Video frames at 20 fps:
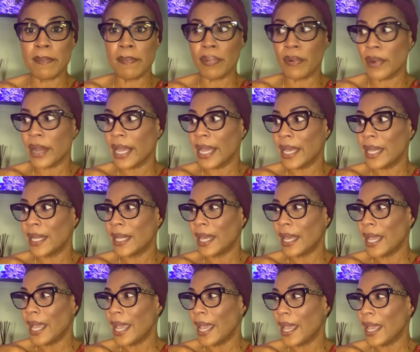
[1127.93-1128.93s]
brand that
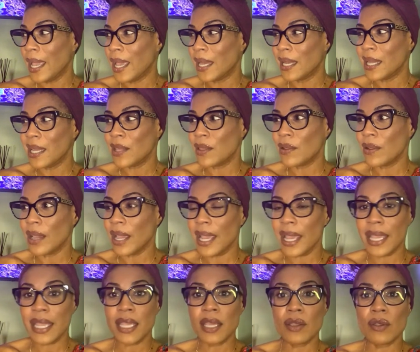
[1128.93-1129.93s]
had either
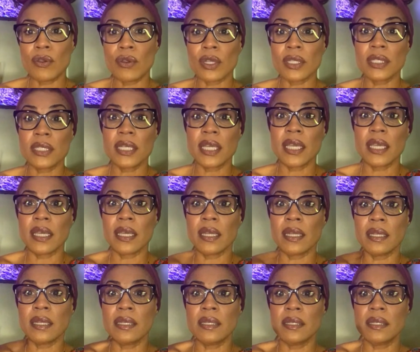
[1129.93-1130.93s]
8 or
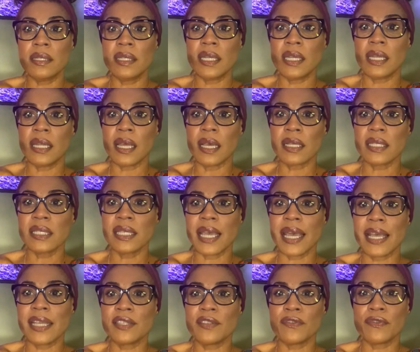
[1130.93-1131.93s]
10 deluxe
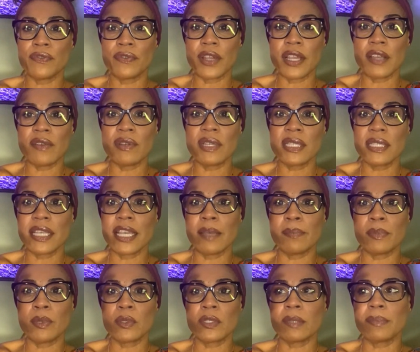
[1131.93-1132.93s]
size fragrance
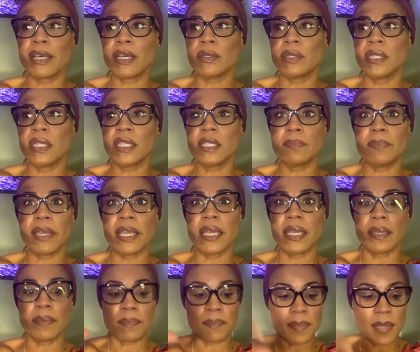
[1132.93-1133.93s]
samples about this
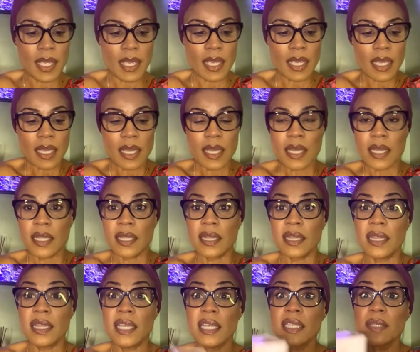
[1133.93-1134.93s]
big.
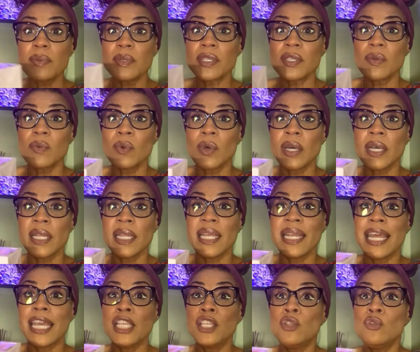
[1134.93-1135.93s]
This was the one that
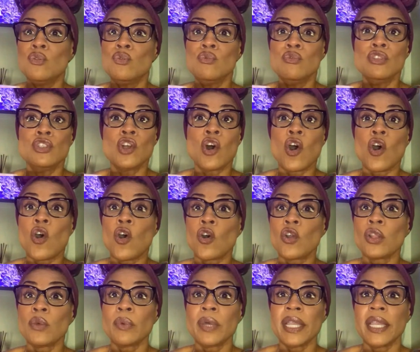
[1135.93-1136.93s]
I used all
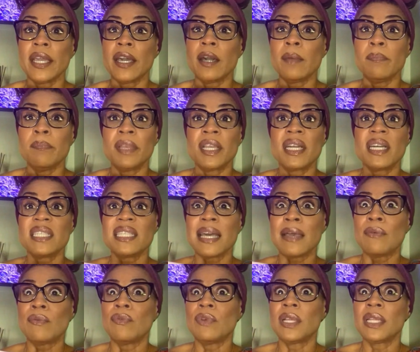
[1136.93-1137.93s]
the way up because I
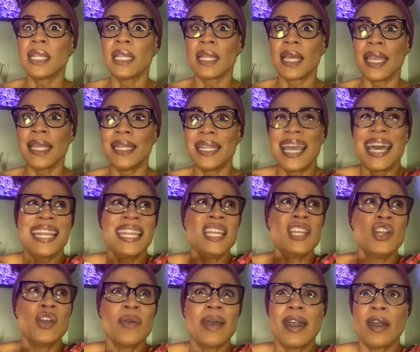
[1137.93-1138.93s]
really liked it. I didn't
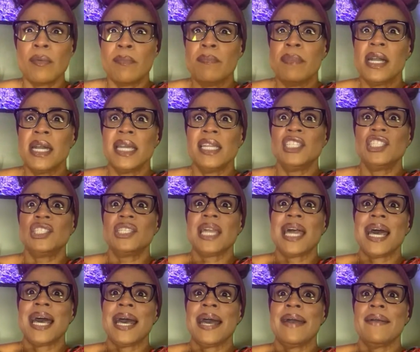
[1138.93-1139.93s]
know how much
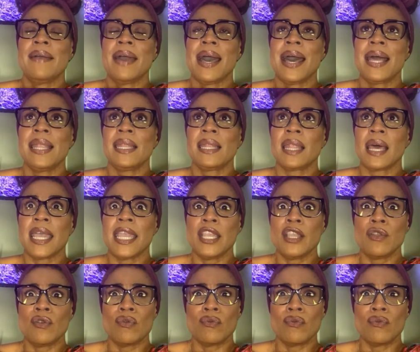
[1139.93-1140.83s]
I like